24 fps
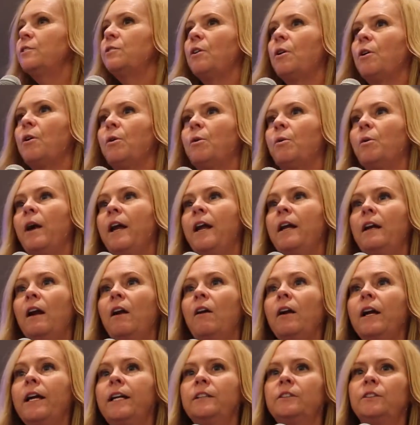so in
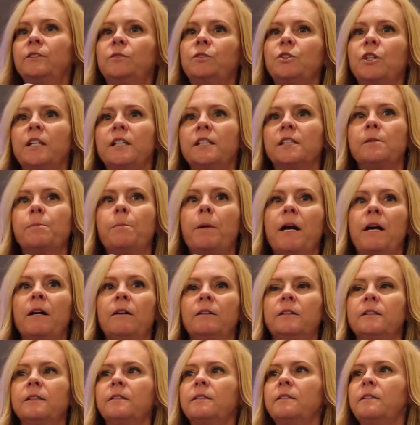our age of
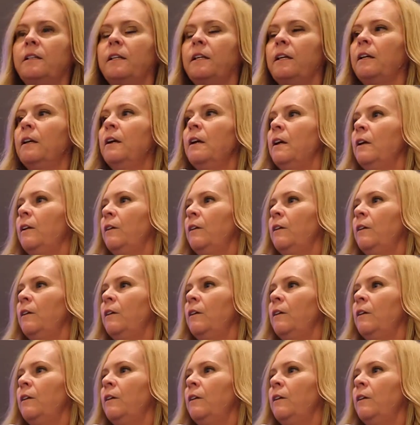transparency,